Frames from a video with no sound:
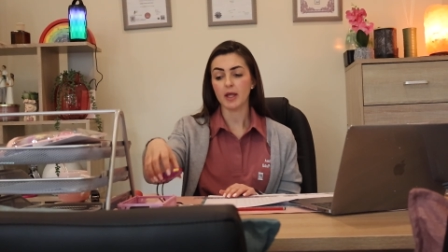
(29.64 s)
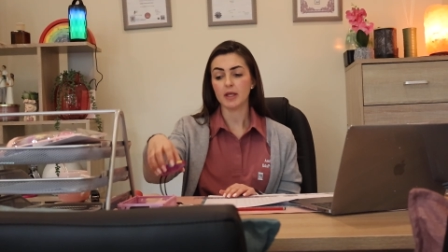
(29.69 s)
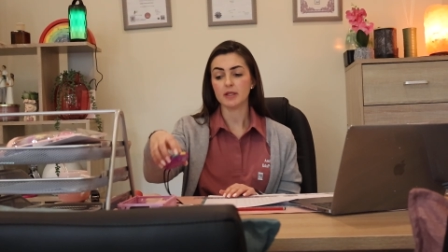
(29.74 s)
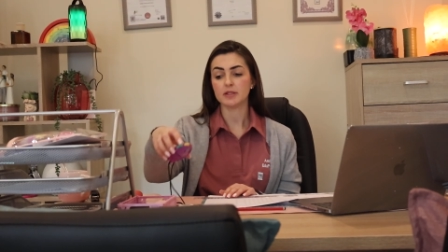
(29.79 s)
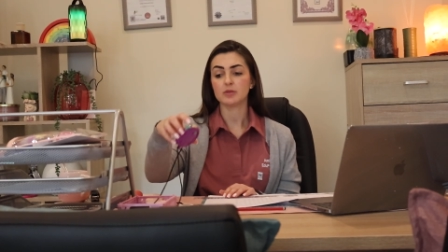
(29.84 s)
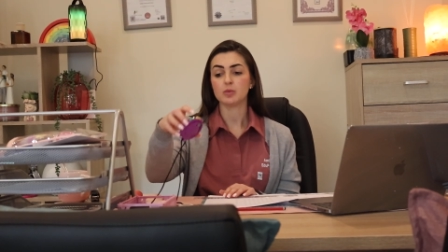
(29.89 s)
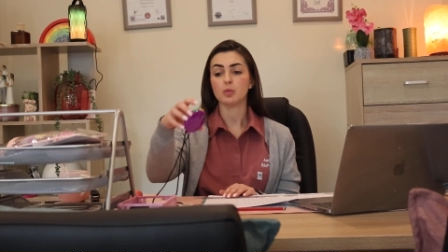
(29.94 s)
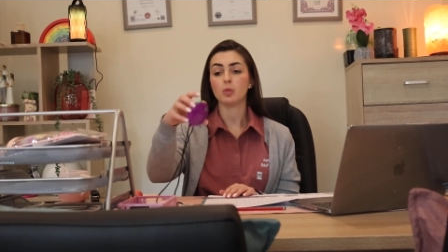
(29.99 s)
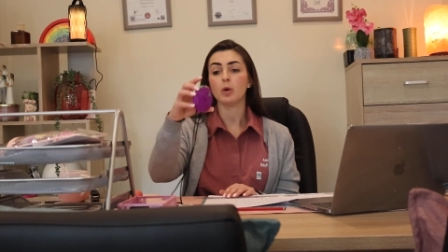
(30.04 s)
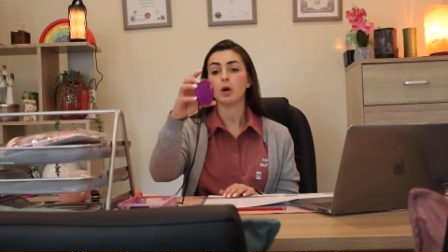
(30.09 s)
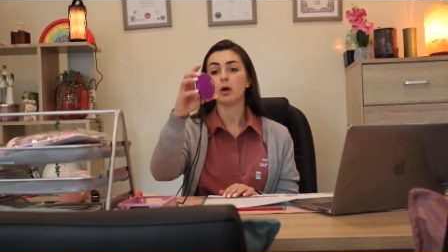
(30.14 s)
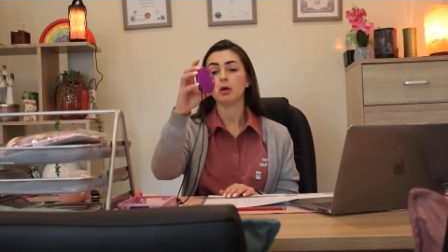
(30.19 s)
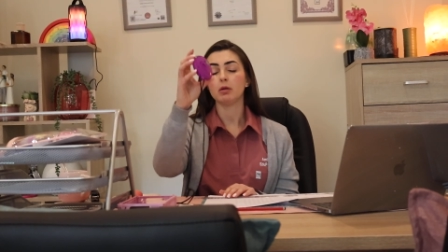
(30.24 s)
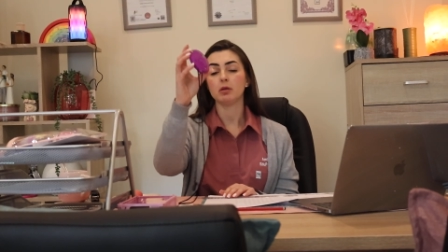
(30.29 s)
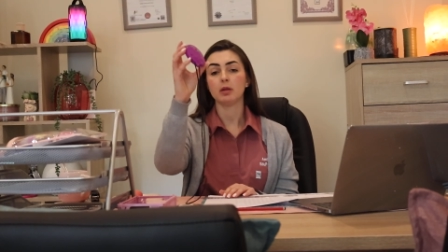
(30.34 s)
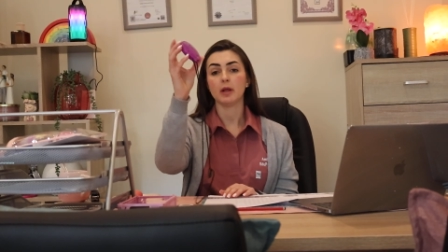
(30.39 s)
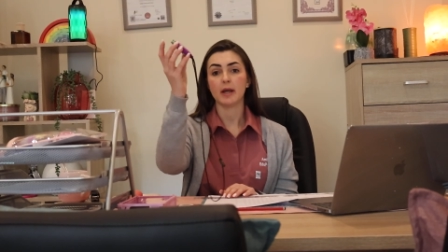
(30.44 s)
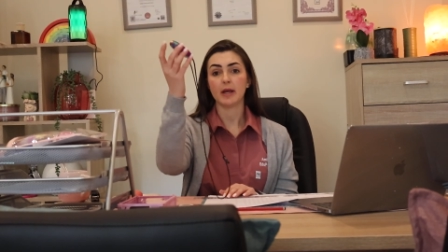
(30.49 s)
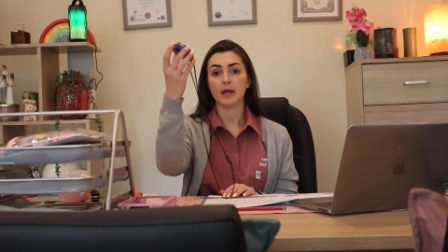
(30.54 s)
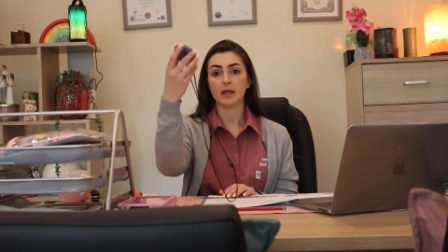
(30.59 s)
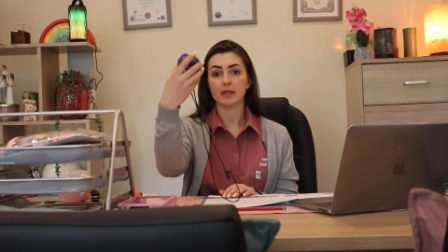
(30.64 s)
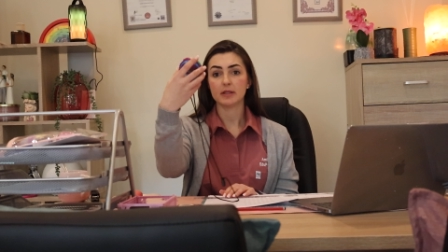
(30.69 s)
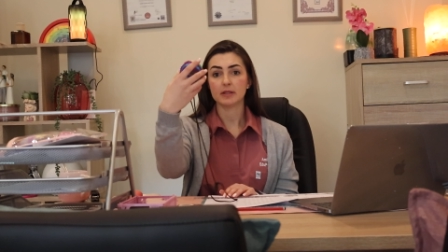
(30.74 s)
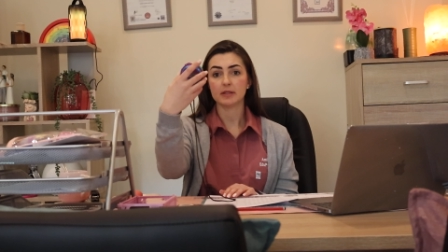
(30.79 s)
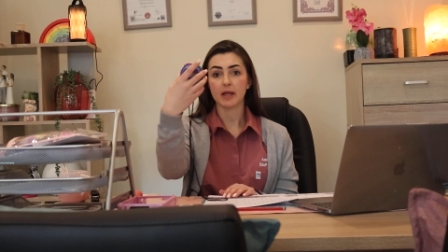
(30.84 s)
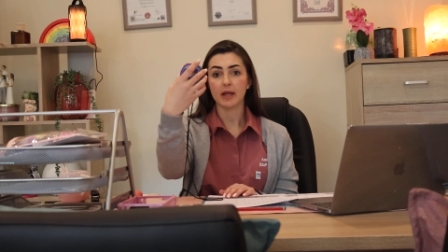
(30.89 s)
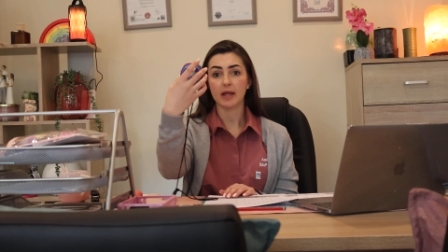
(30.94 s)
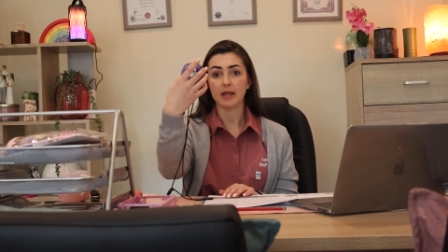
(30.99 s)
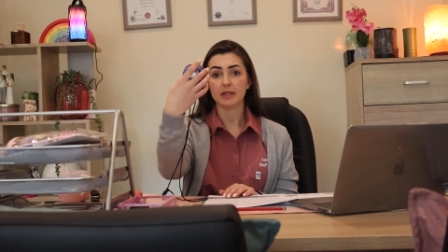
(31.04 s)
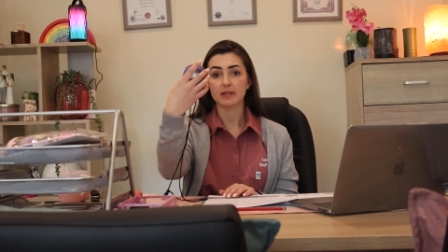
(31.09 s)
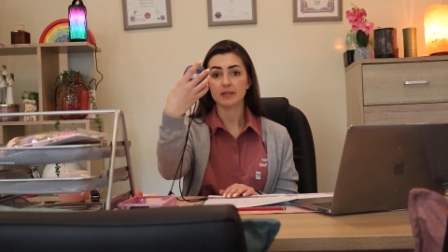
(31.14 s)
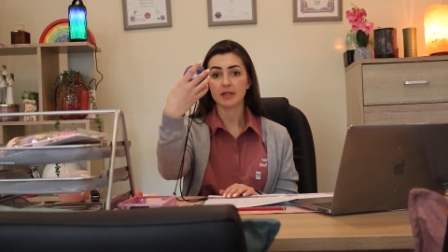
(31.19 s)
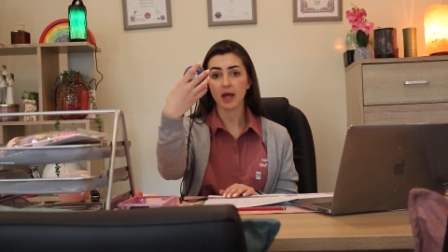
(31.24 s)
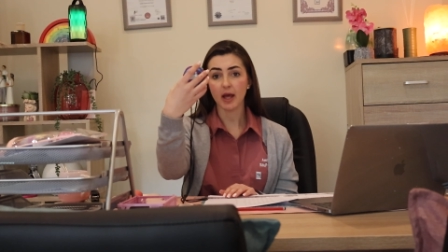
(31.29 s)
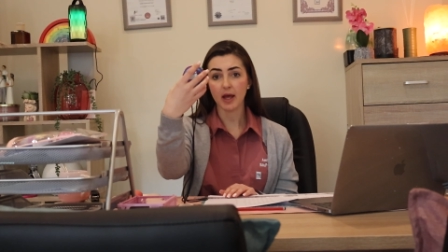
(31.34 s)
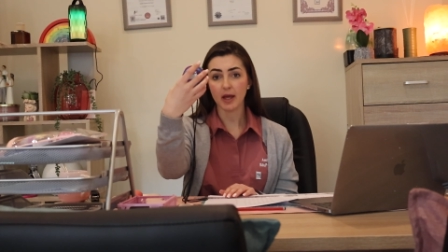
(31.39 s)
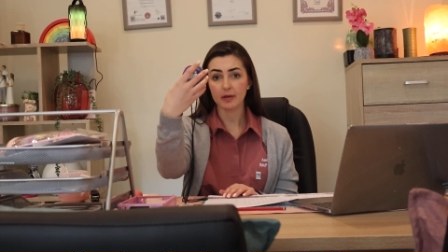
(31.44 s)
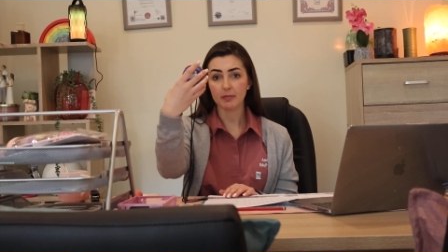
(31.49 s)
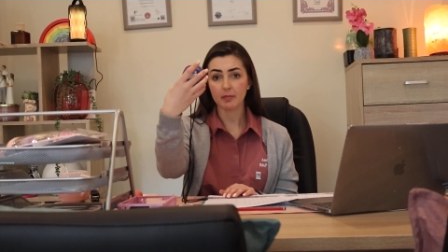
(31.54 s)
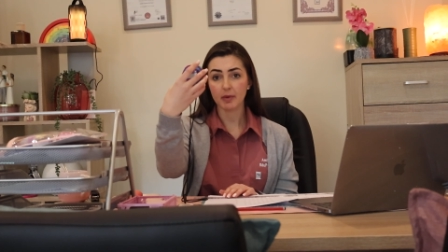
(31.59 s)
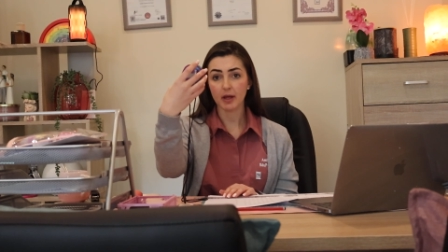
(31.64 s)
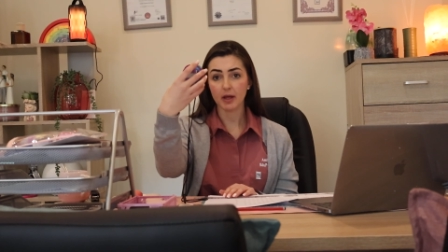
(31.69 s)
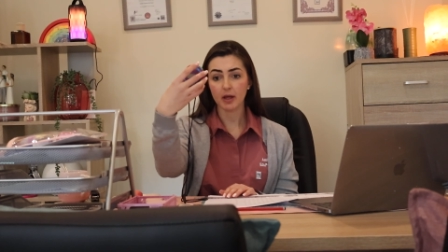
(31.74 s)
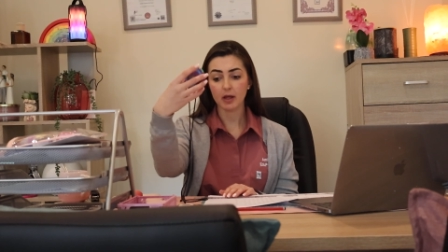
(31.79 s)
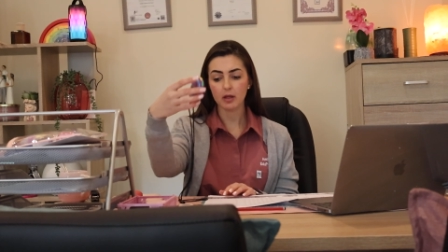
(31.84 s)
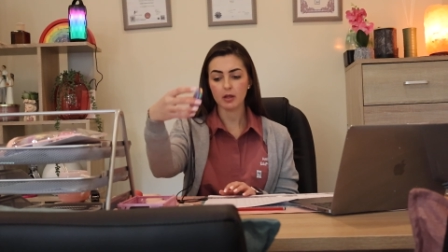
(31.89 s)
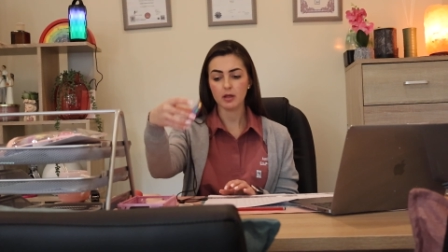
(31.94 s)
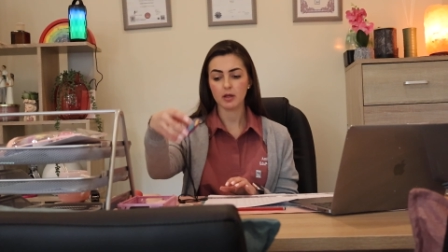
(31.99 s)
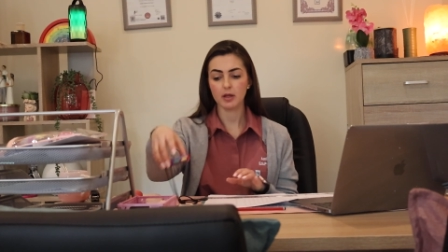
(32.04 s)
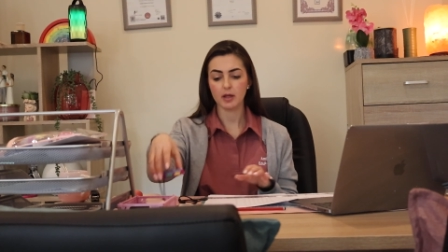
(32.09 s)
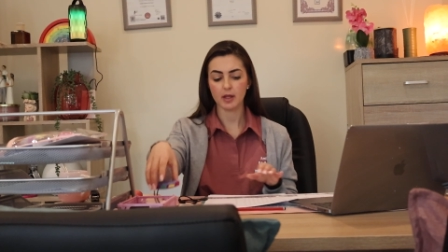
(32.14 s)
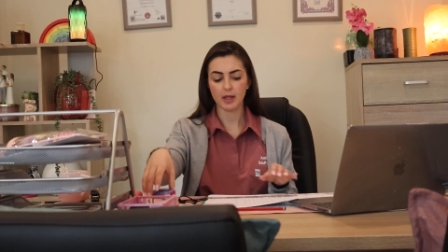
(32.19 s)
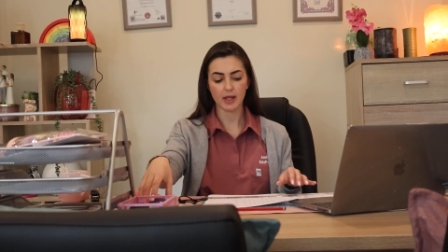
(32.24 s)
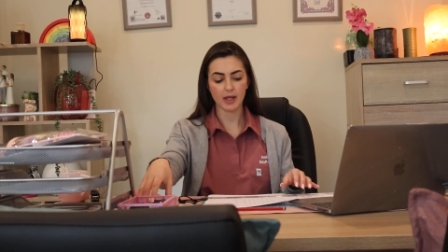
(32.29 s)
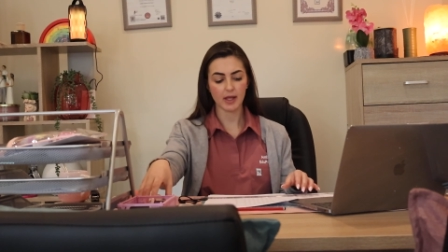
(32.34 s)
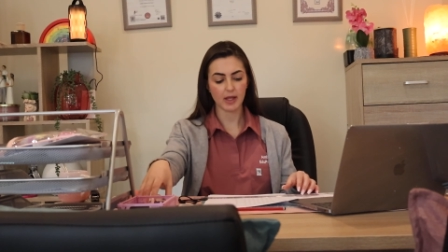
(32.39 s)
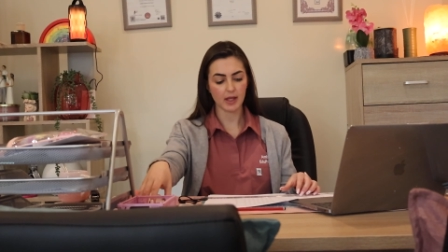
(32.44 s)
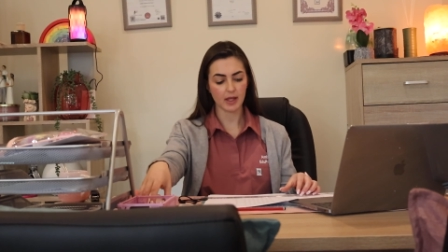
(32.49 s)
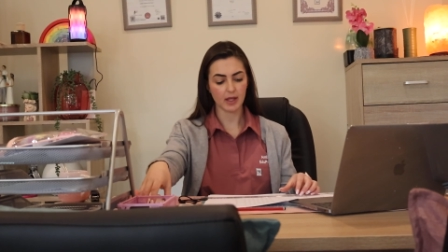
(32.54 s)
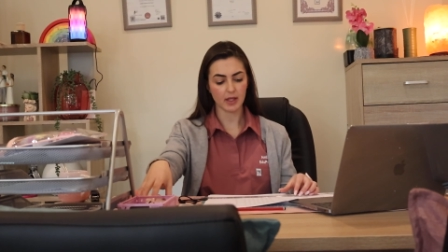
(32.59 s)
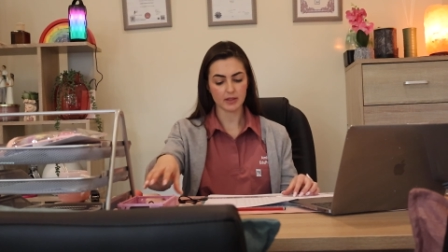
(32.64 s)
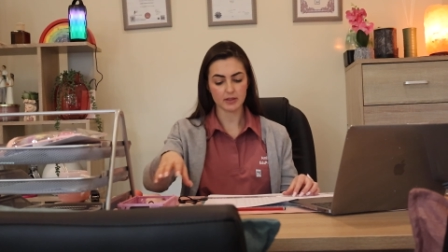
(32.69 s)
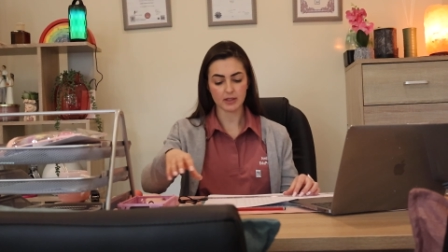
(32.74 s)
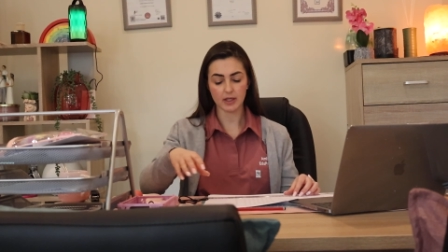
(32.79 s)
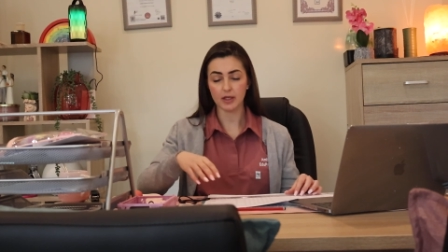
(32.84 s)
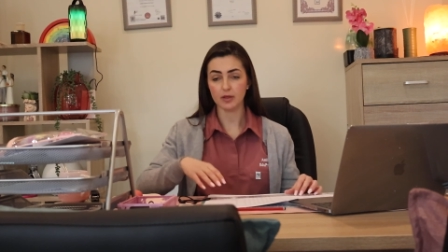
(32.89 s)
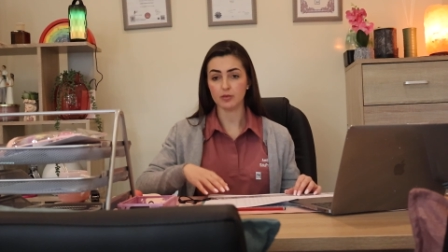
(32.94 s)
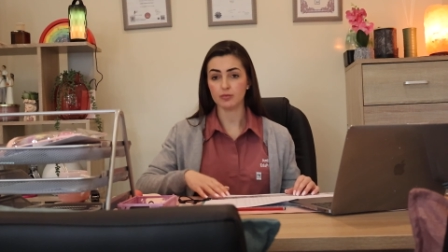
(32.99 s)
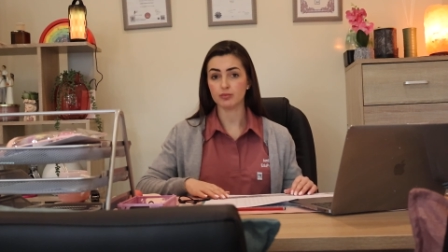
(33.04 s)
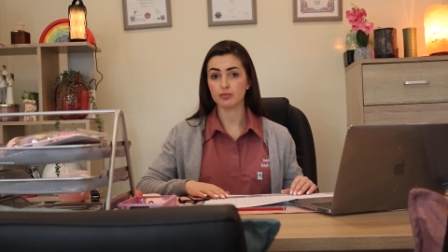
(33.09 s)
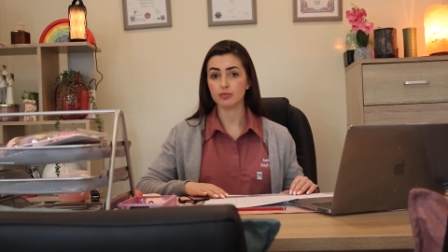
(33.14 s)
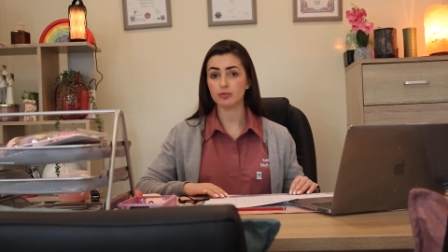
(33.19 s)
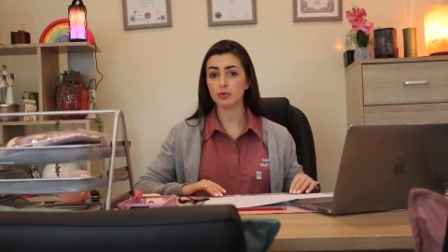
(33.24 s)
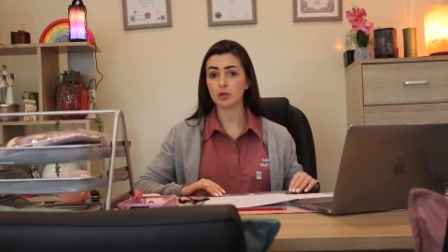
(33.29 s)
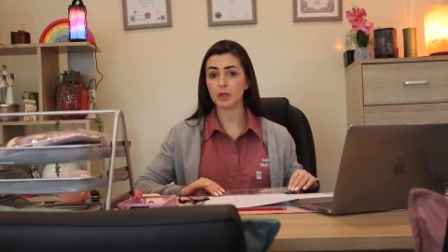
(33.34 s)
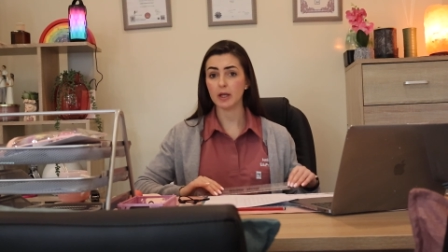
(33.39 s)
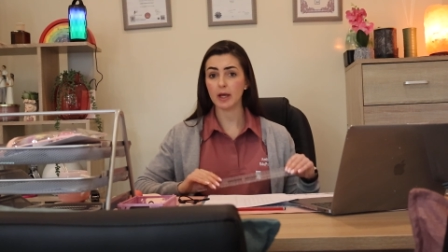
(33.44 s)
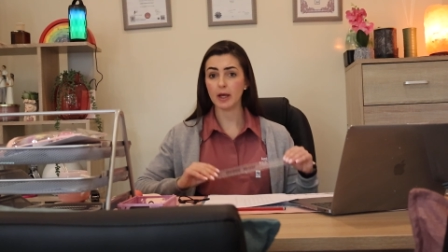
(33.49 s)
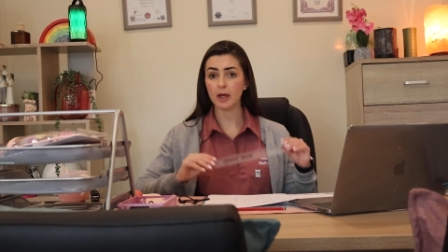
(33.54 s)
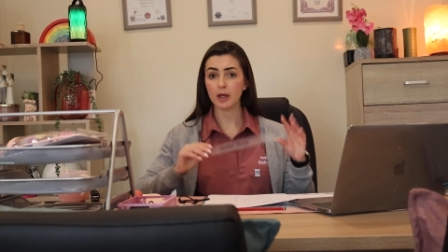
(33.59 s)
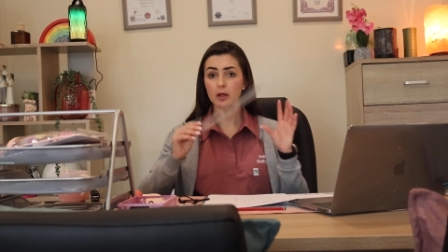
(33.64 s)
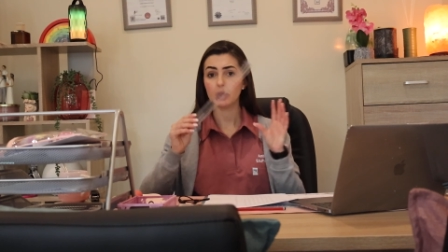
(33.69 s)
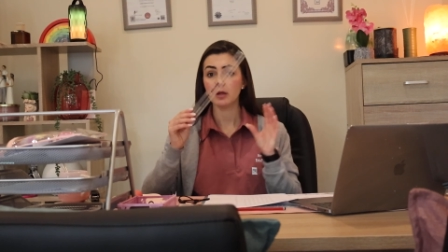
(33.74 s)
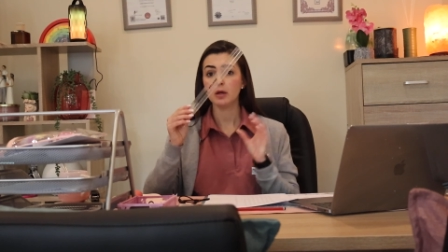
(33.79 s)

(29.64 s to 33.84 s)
as well as a timer and a ruler.